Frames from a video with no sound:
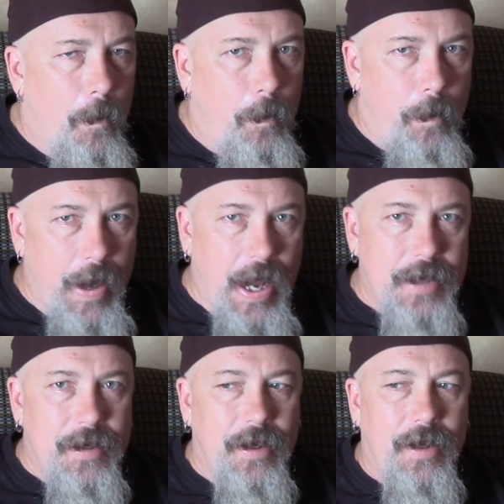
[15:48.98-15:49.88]

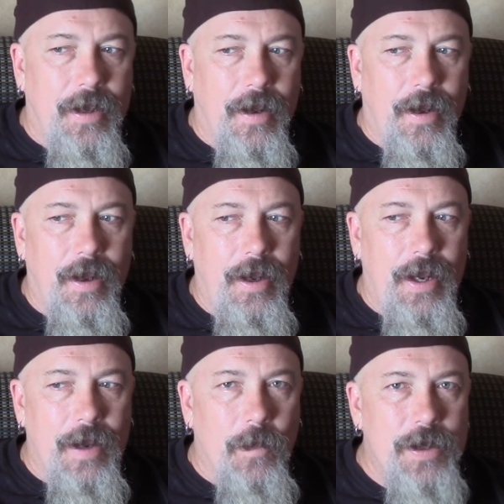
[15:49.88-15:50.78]
But
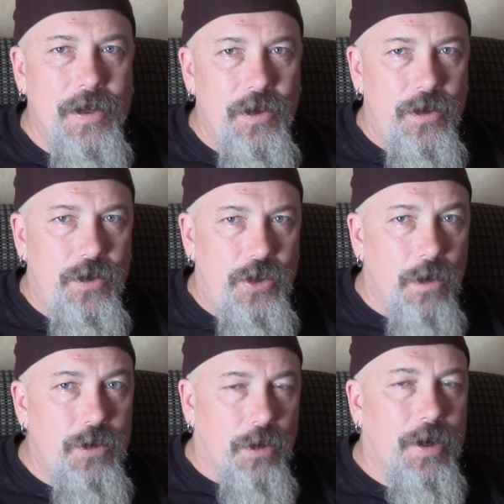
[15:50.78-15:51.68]
it wasn't
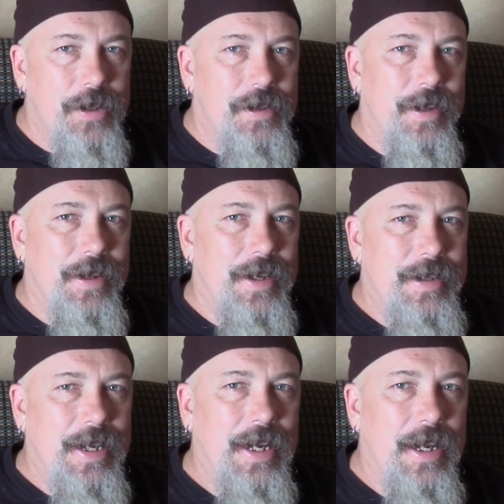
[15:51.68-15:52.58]
Joe Jorgensen that
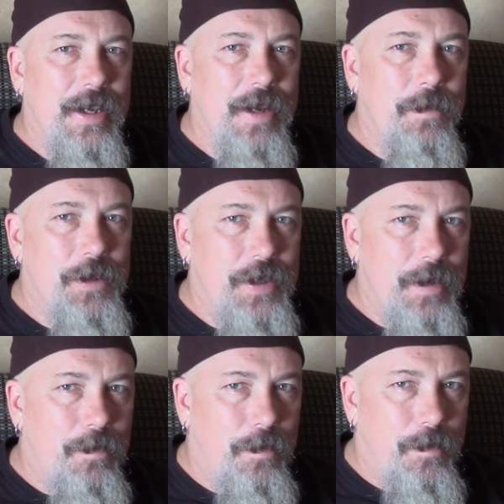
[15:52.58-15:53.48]
did it, it was the
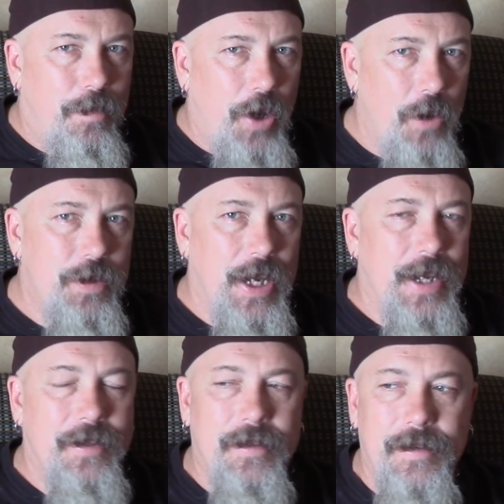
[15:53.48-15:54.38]

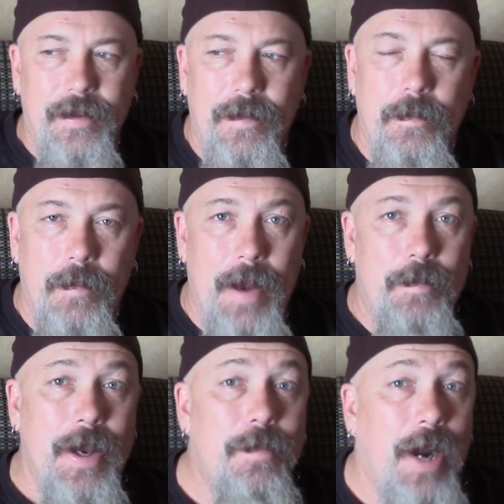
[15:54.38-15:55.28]
protest. My
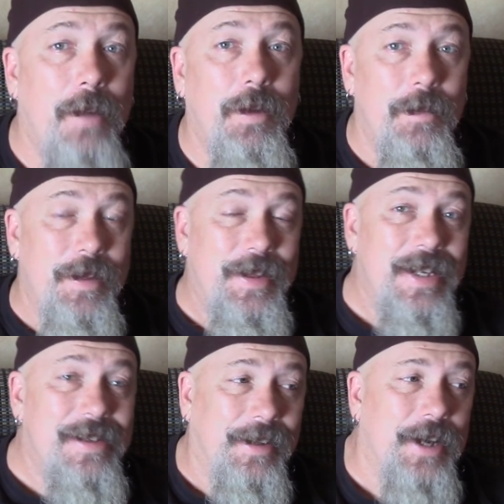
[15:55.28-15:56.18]
big problem with
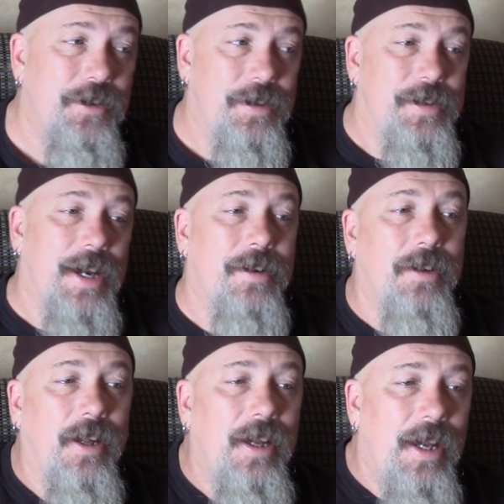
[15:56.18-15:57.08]
this election
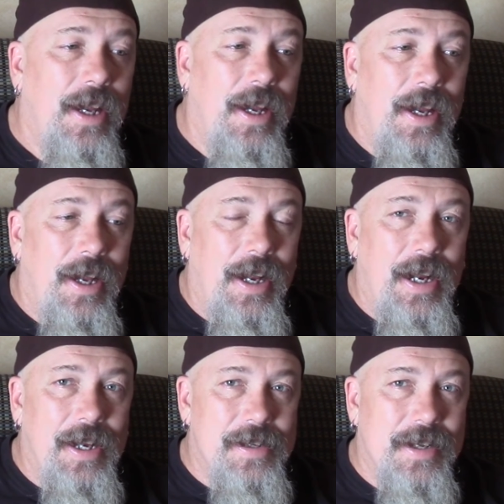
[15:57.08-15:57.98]
cycle
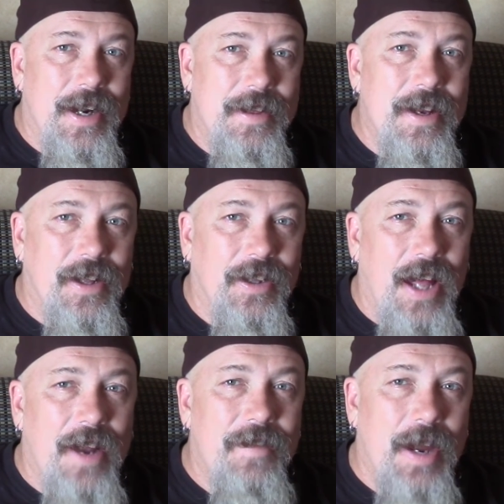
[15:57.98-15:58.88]
is that I think a
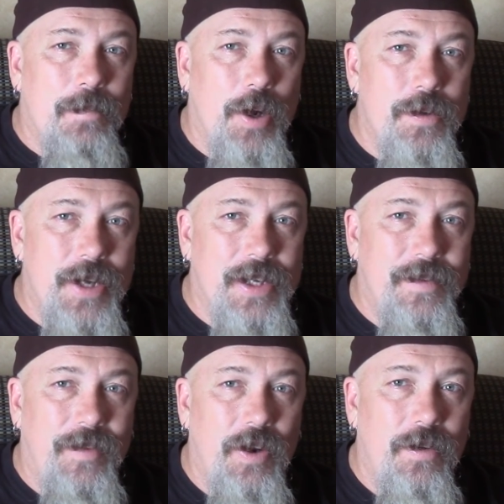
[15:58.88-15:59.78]
lot of that
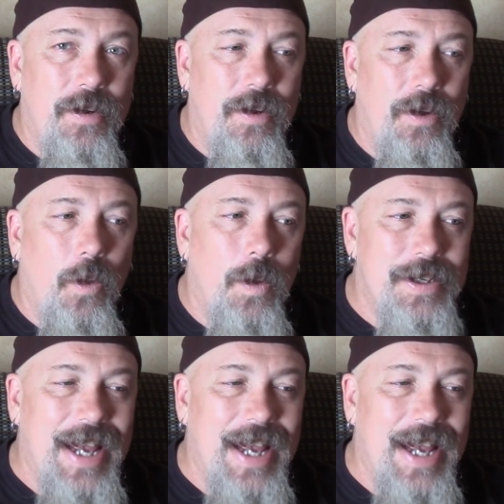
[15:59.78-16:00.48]
protest vote was